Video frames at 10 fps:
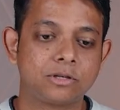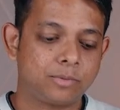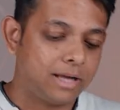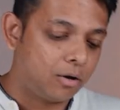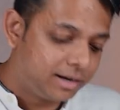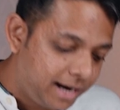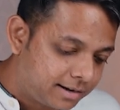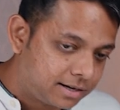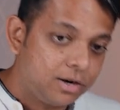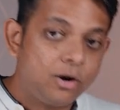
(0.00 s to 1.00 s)
because without
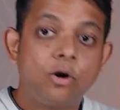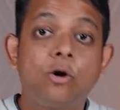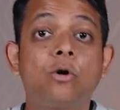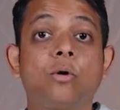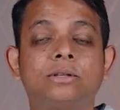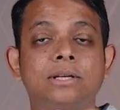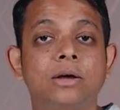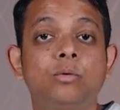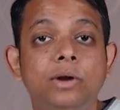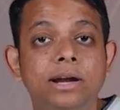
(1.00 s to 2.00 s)
debt, growth
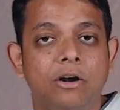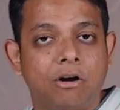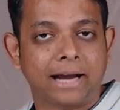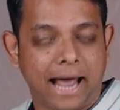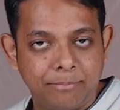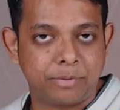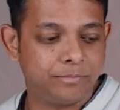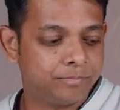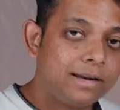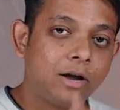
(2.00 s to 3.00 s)
will not
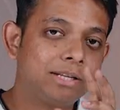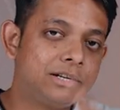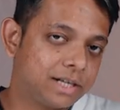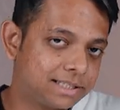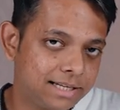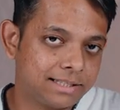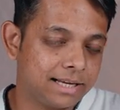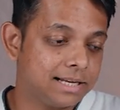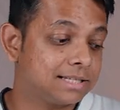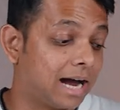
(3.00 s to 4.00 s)
happen. Now, the interesting
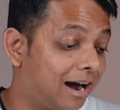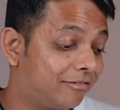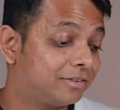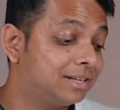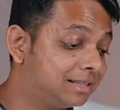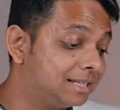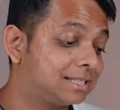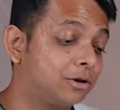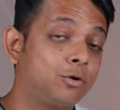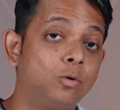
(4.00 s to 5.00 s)
thing is, after
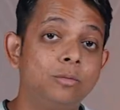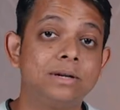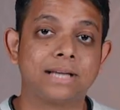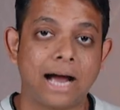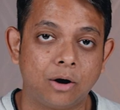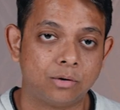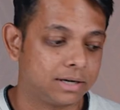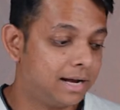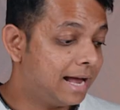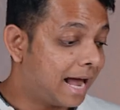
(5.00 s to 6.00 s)
this rule was
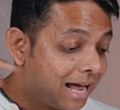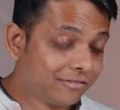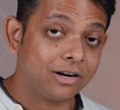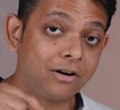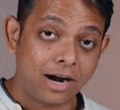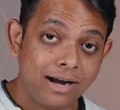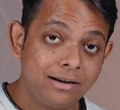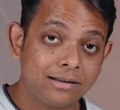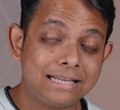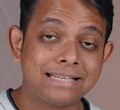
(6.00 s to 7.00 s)
out,
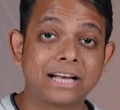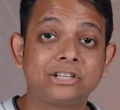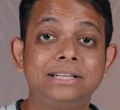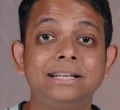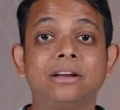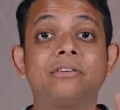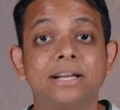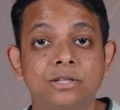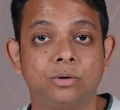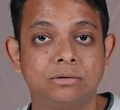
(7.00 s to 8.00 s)
Evergrande is actually in the
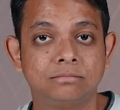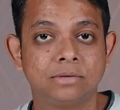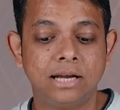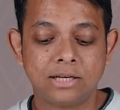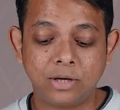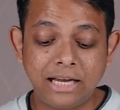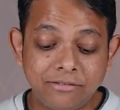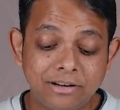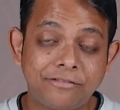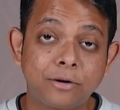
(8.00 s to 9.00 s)
red zone. So,
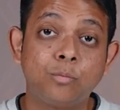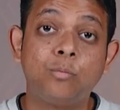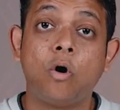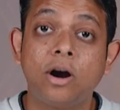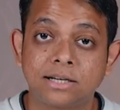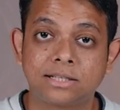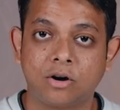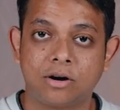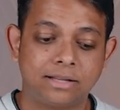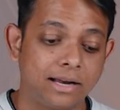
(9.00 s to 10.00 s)
even if it
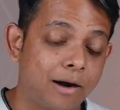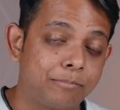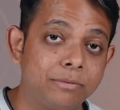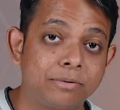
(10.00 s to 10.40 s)
wants or there are